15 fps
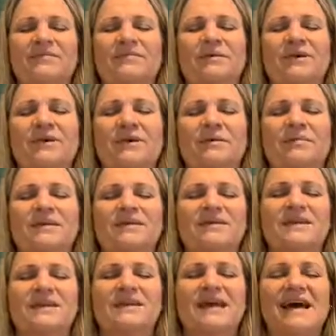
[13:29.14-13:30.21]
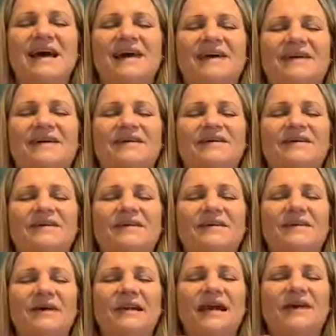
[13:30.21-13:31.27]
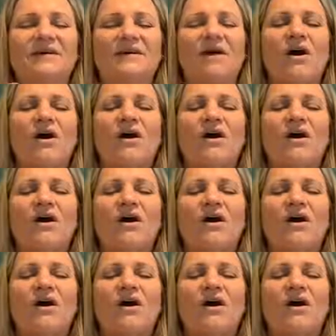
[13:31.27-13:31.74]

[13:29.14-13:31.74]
Bring it up into the neck. Allow